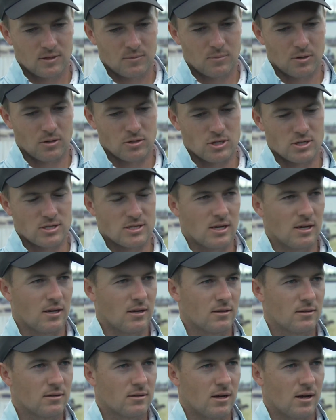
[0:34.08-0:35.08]

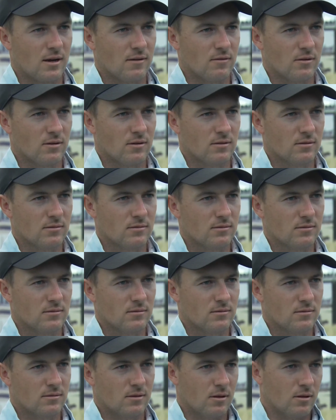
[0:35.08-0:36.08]
purchasing kind of a
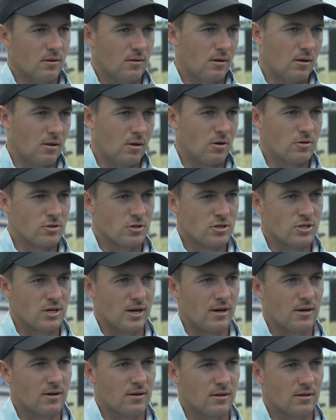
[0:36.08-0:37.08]
the, a larger
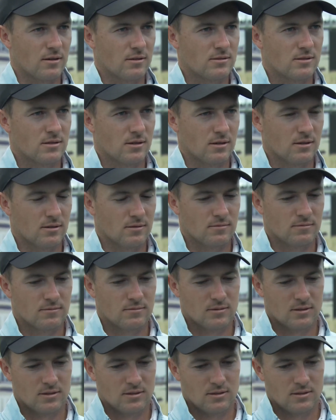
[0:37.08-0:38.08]
share to to
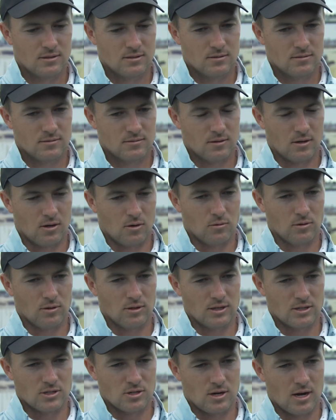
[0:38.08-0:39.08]
own
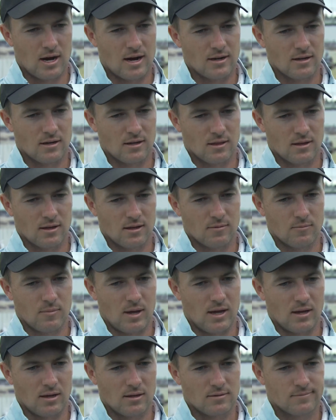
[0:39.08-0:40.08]
Leeds United and then
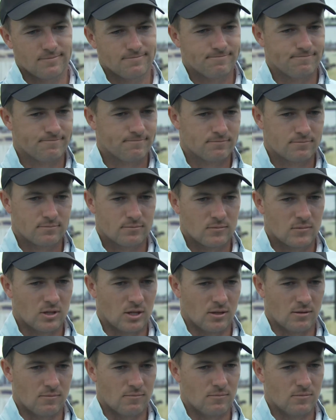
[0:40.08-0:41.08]
make
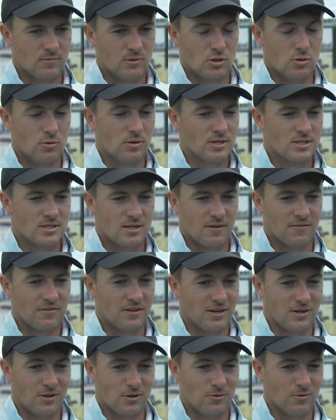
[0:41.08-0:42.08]
the do the stuff
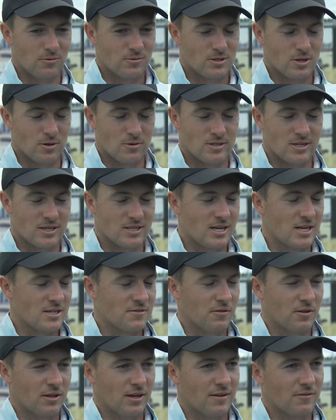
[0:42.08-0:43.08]
they do so
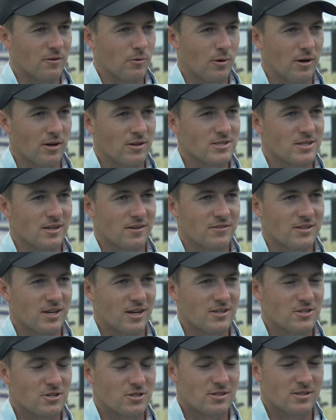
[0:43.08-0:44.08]
successfully everywhere else they've
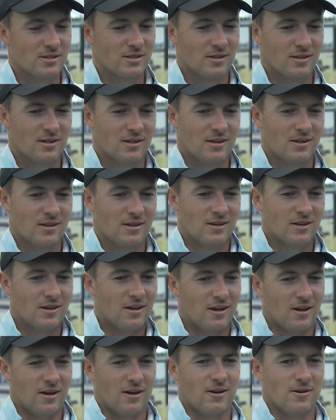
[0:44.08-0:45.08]
touched.
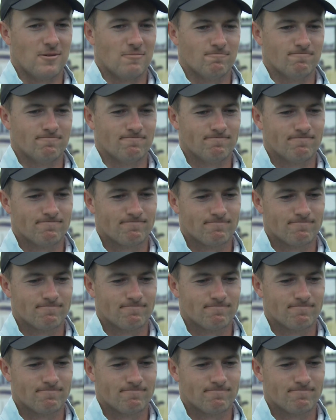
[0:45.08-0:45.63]
Um,